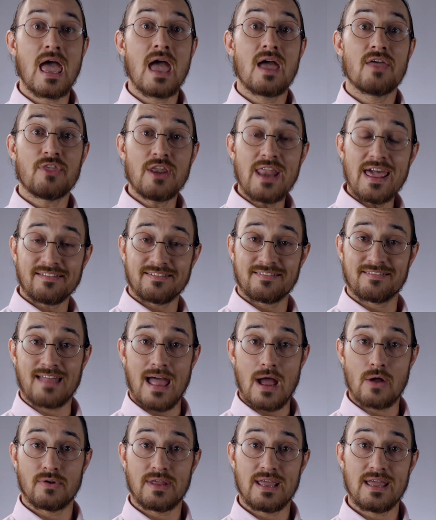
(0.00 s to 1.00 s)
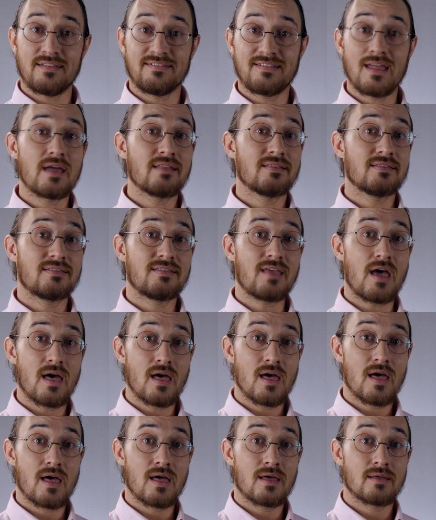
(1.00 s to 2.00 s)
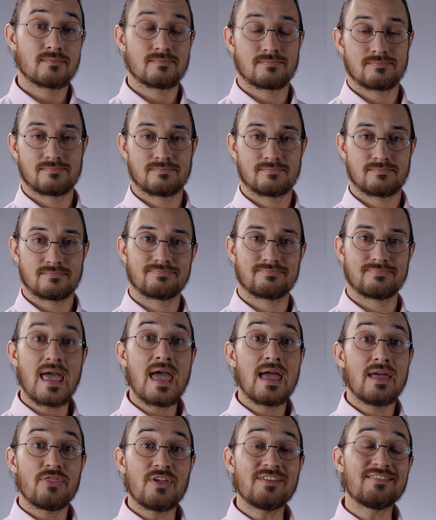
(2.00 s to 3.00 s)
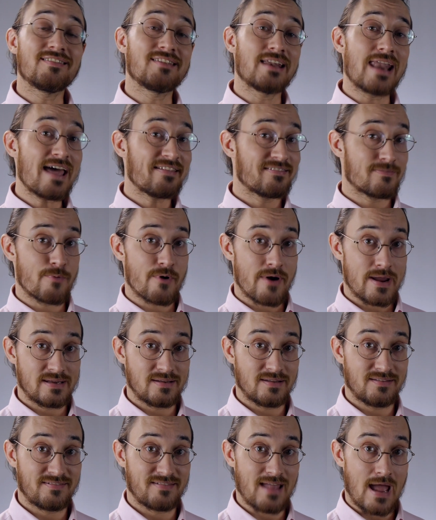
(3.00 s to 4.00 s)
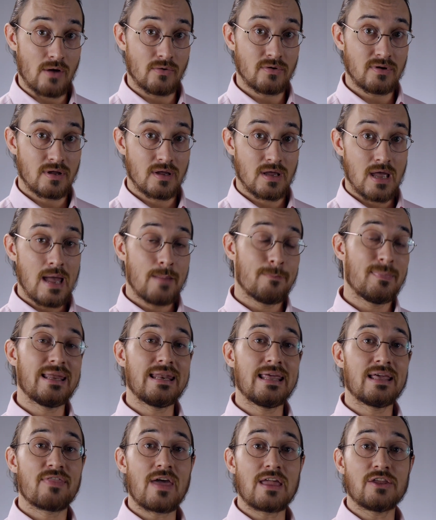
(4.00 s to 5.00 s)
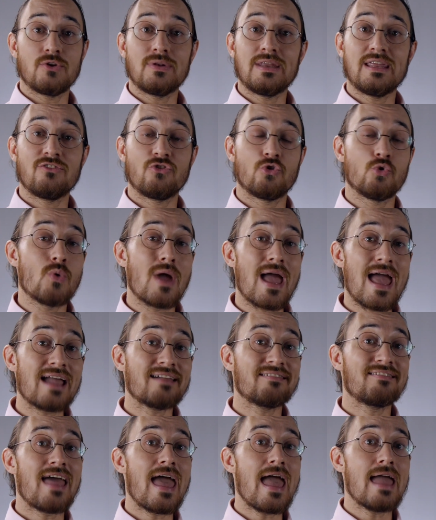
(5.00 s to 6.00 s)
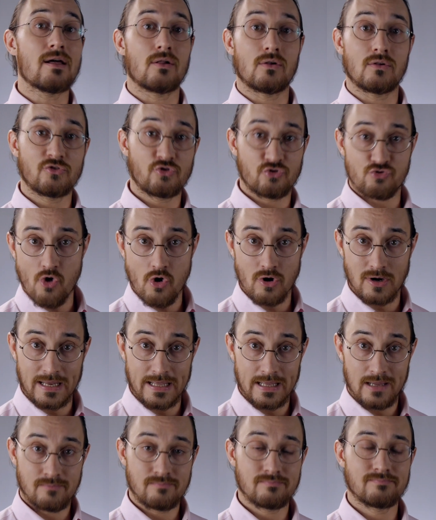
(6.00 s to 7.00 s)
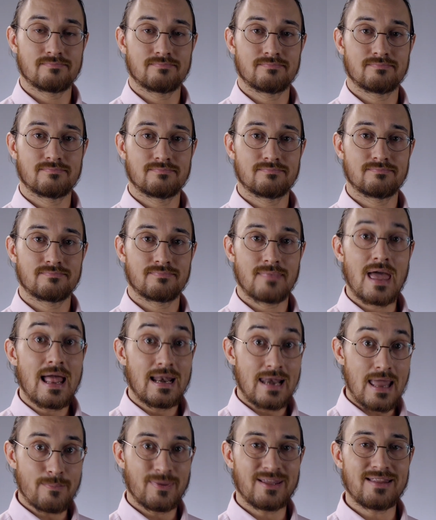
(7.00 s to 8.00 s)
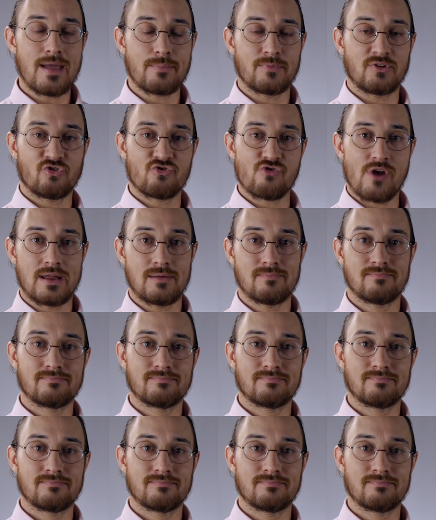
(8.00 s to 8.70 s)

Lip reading: The next sound is t. This is an aspirated sound, meaning that you need to exhale strongly. Let me demonstrate.